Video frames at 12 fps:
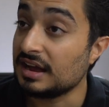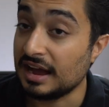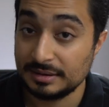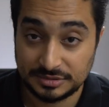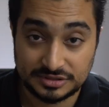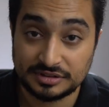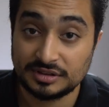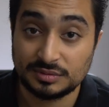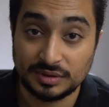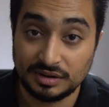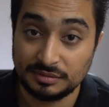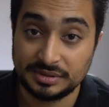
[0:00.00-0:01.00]
I'm sure it
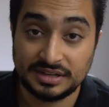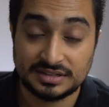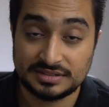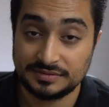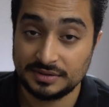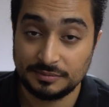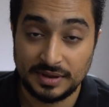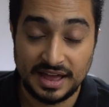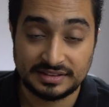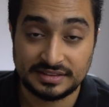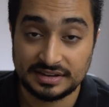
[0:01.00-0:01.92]
will, because of the fact